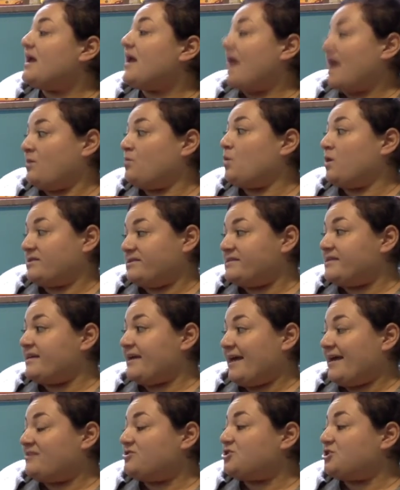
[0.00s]
and once
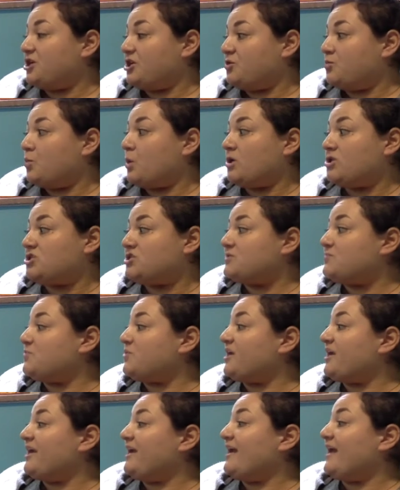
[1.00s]
again she could watch
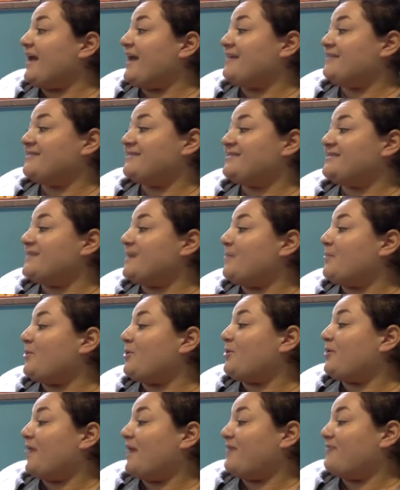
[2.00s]
spring and
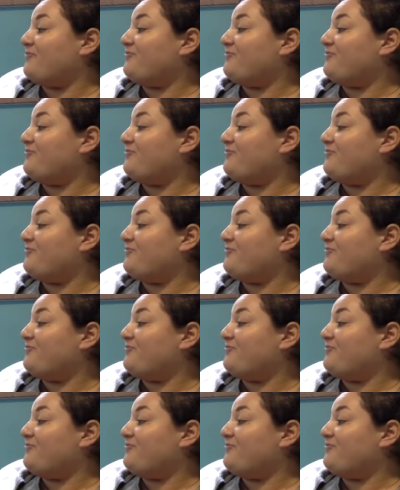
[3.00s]
summer and